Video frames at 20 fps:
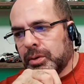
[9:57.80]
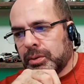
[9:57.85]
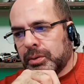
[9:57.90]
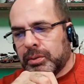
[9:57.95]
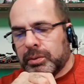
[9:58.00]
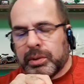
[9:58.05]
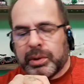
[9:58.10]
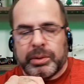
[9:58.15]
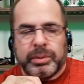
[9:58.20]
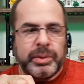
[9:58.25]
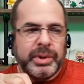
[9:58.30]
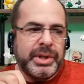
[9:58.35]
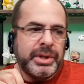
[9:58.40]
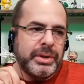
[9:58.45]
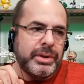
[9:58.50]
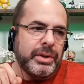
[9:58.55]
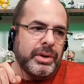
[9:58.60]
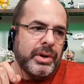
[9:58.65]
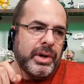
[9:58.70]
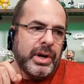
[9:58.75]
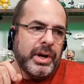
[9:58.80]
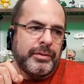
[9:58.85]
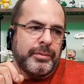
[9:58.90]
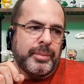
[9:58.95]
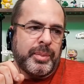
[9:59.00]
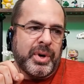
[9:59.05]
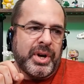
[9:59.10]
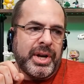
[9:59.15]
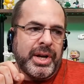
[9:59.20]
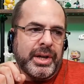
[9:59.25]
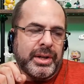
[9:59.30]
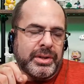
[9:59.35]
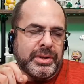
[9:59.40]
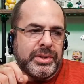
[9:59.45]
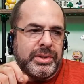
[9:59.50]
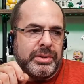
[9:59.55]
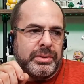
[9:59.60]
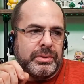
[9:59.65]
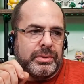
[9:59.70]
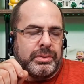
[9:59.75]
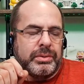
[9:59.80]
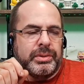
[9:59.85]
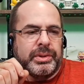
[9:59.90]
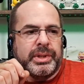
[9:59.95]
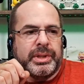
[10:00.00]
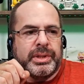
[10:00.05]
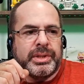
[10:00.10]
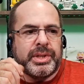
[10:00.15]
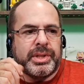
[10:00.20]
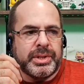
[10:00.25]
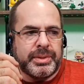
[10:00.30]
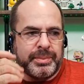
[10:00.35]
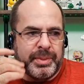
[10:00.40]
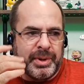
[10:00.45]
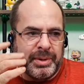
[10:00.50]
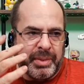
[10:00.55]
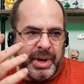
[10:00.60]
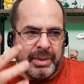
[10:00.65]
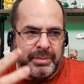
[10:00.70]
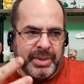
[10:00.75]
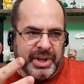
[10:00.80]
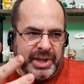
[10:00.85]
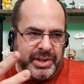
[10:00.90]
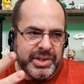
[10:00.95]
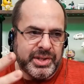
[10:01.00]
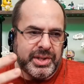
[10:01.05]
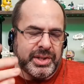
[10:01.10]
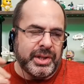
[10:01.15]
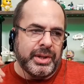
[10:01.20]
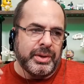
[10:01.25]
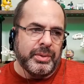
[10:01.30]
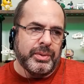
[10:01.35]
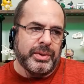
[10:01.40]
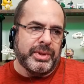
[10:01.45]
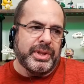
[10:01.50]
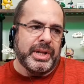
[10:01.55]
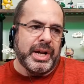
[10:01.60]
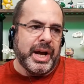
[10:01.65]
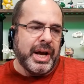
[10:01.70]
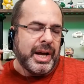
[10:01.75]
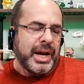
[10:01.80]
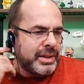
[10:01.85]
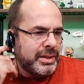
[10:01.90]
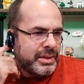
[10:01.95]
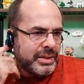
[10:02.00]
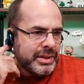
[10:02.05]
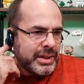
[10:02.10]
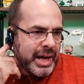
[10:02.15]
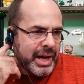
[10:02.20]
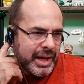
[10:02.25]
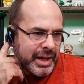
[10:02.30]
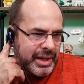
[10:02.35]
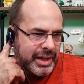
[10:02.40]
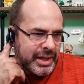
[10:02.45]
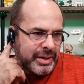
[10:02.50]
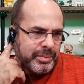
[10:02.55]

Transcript: Well, when you go off brand too, this has been my biggest thing with not getting